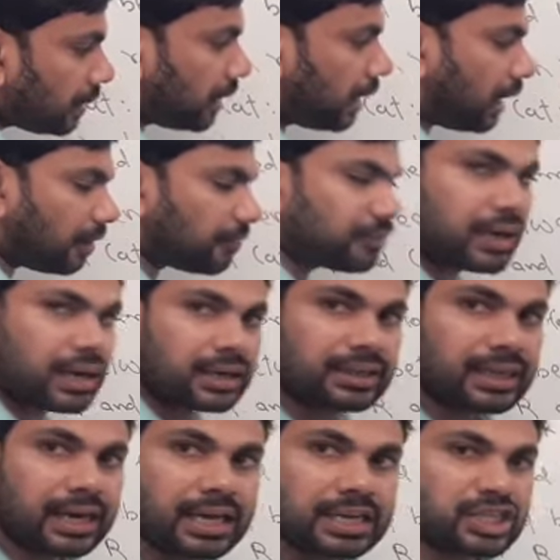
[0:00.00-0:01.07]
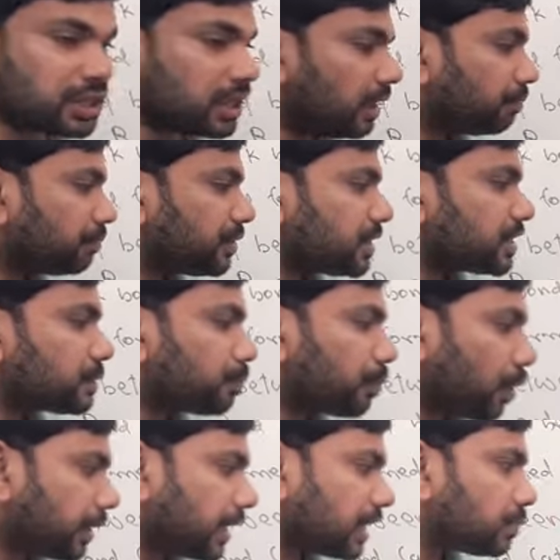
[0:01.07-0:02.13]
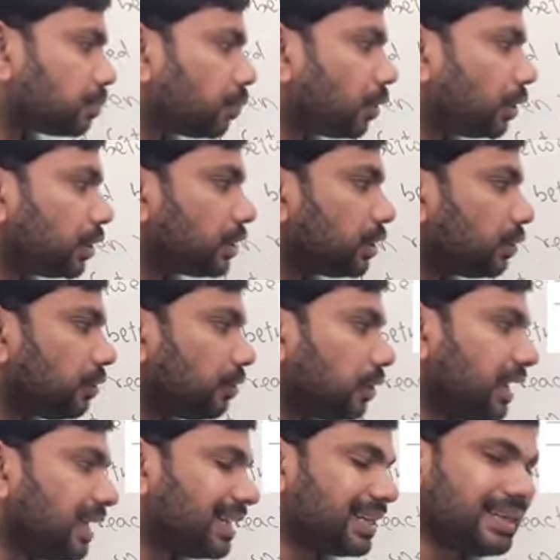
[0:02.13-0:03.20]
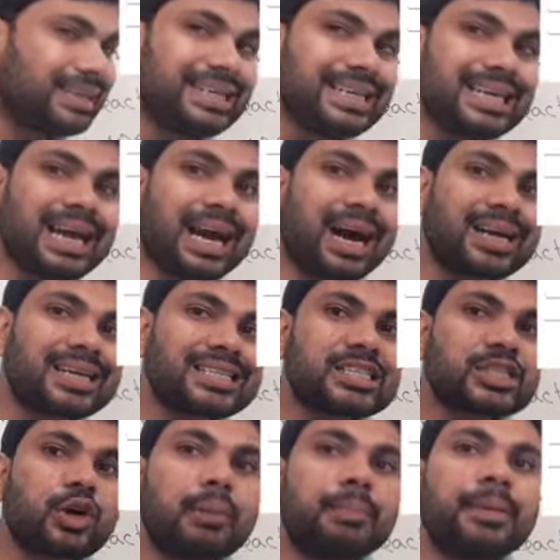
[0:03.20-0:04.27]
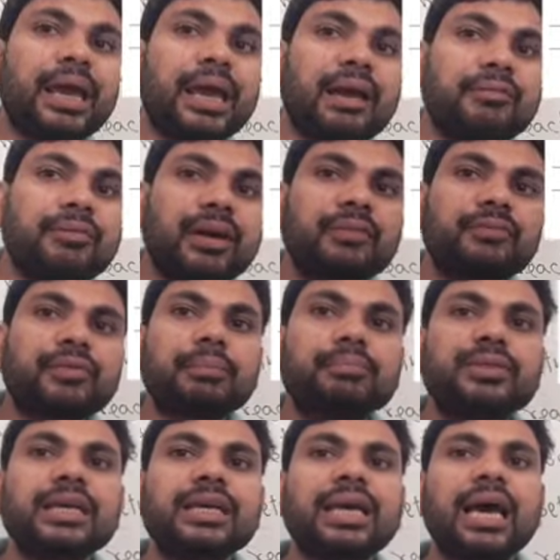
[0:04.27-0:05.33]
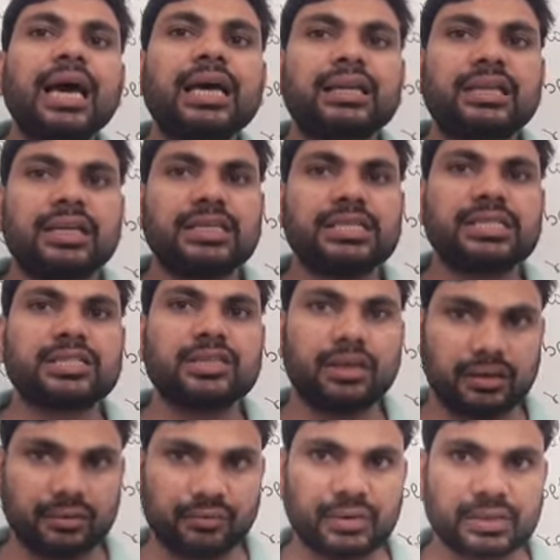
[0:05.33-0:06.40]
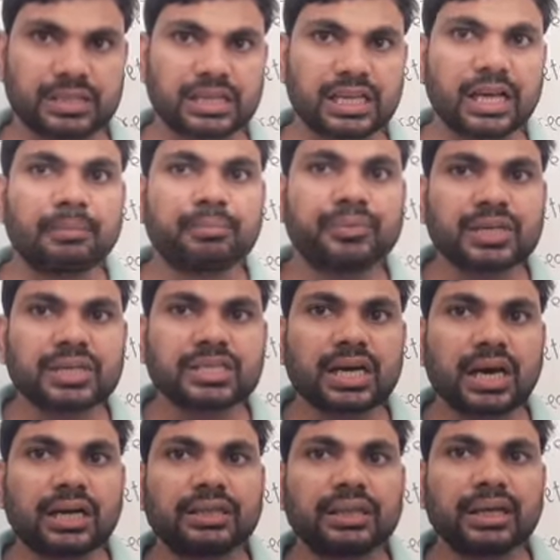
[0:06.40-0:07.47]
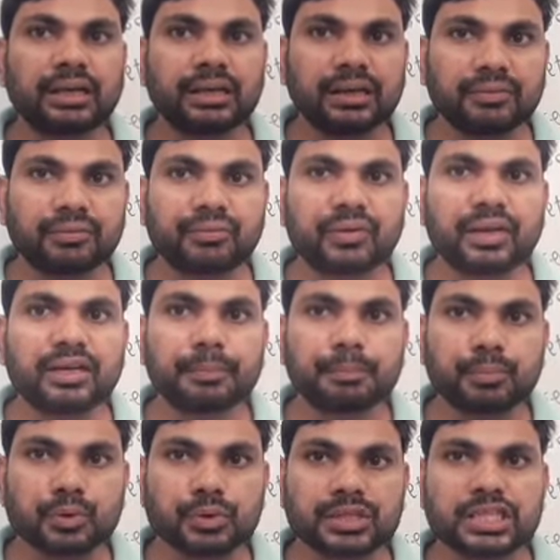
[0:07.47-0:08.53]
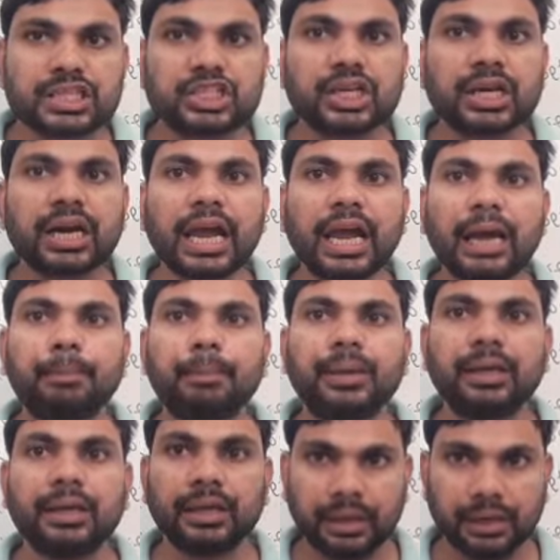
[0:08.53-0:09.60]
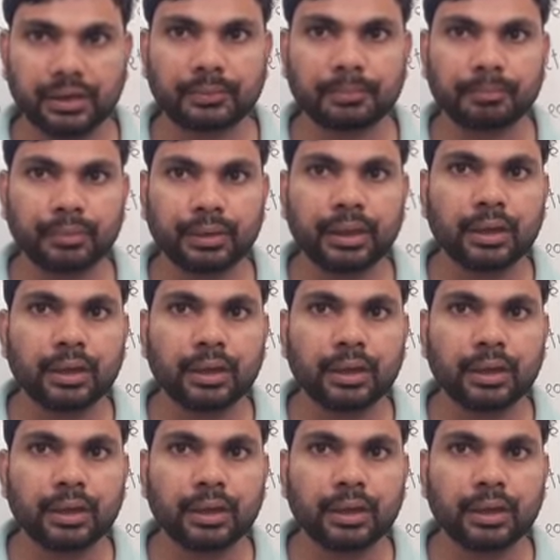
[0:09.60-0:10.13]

After that, this product molecule deadsorb away from the catalyst surface. These are the different procedure happening here.